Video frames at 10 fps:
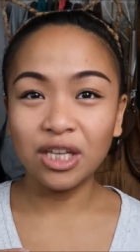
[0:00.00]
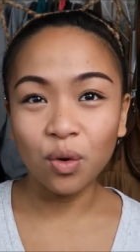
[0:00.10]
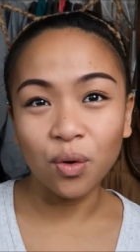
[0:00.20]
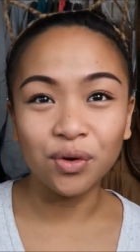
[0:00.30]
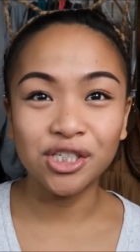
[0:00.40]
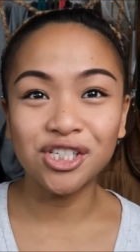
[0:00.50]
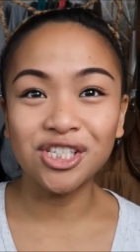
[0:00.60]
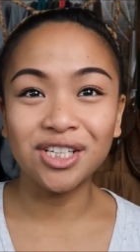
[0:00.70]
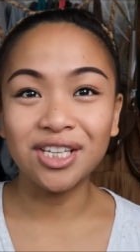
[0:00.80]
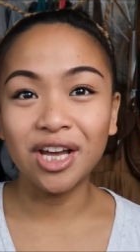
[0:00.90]
the
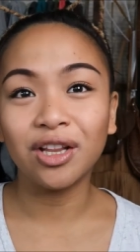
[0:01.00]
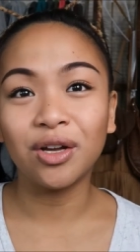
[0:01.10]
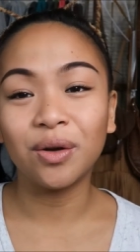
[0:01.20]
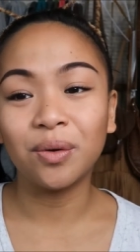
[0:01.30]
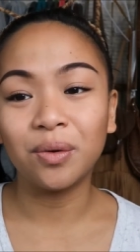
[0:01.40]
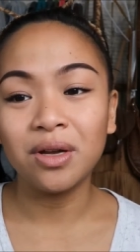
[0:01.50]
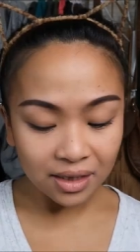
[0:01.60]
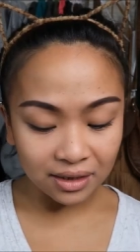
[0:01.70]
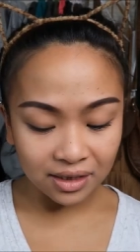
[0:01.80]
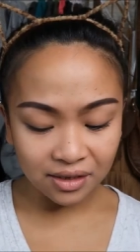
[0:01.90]
orange and yellow
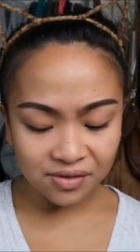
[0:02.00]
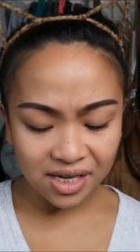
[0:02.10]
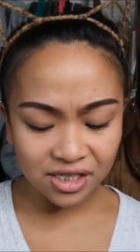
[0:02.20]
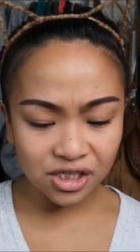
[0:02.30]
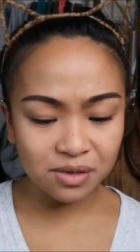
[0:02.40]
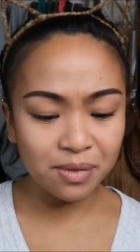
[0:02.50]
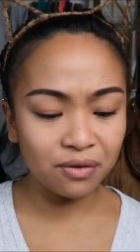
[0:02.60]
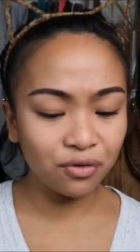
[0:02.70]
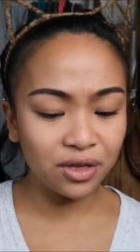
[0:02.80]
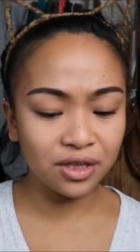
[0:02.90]
leaves, and it just
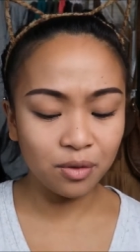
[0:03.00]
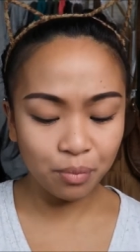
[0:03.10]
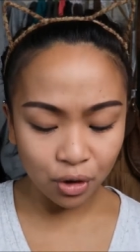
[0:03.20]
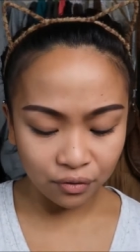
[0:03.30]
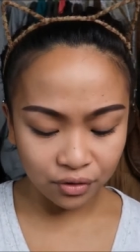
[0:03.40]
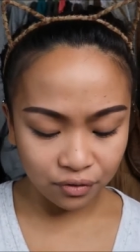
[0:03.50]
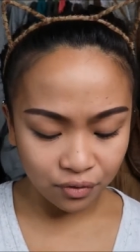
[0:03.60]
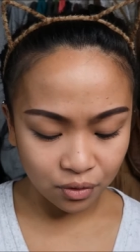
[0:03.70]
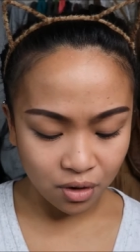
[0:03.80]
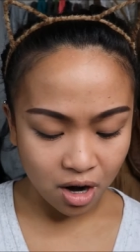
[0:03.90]
made for like the perfect
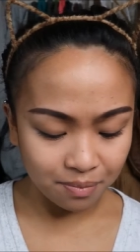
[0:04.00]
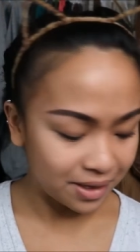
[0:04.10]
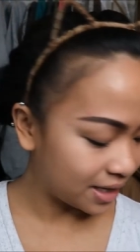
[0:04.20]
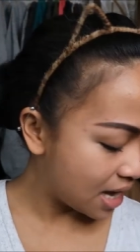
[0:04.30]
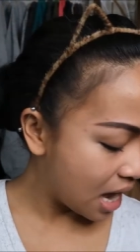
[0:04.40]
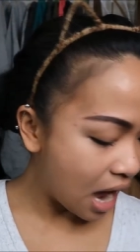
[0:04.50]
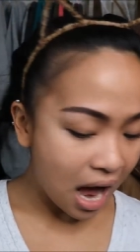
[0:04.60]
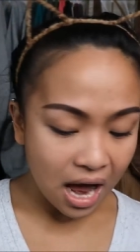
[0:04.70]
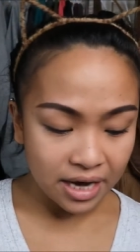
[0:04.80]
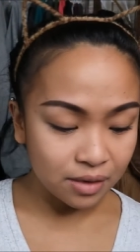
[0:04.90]
photo op. Like,
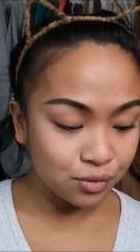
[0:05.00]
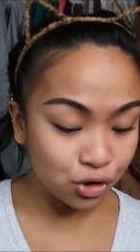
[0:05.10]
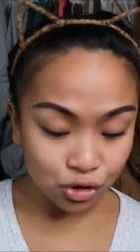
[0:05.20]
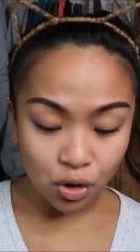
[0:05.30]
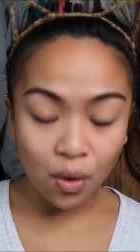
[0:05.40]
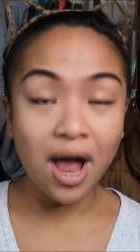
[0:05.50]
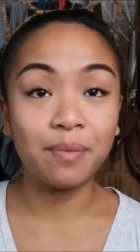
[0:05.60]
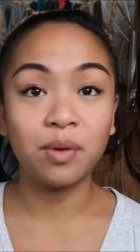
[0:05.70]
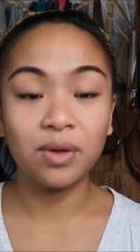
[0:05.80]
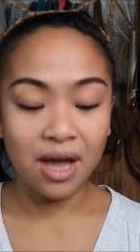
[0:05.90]
I am so
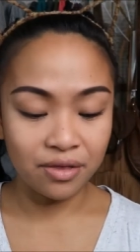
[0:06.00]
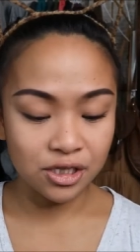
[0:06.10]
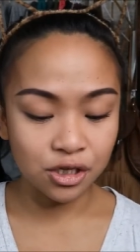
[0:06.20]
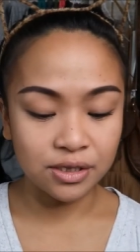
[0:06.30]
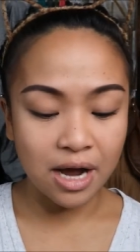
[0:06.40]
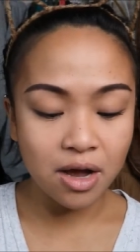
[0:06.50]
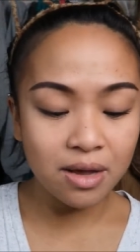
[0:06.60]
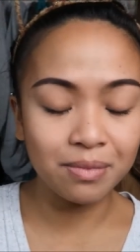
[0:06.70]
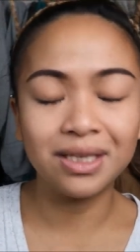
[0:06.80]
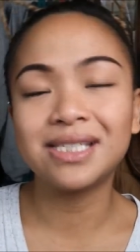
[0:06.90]
happy with how they turned out.
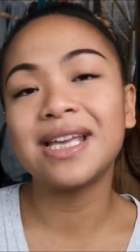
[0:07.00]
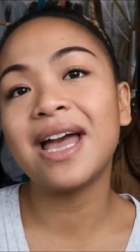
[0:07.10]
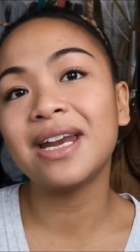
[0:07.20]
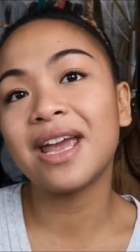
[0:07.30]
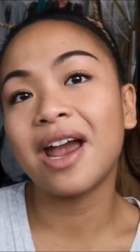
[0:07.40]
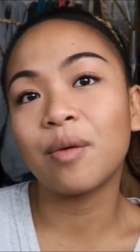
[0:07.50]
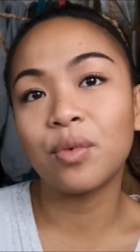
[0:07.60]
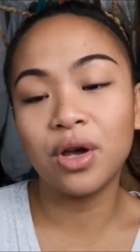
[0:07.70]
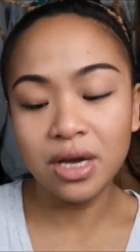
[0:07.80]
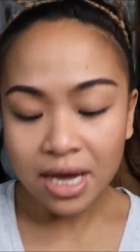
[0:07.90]
And Melissa had a
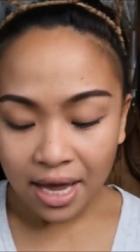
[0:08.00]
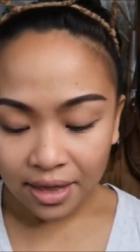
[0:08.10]
camera